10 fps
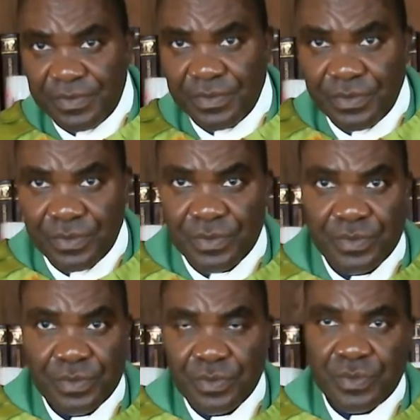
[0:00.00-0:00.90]

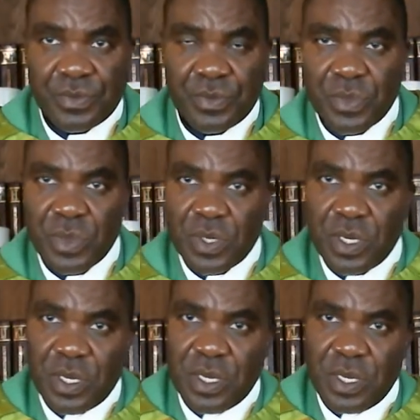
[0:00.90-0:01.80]

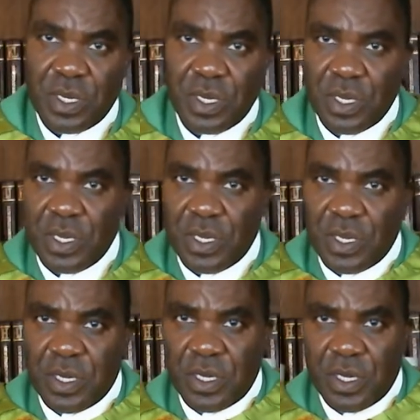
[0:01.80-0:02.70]

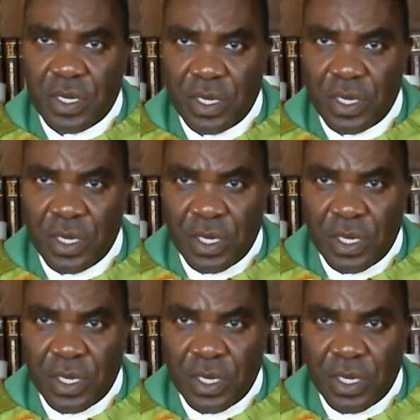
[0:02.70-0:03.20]
(no one is talking)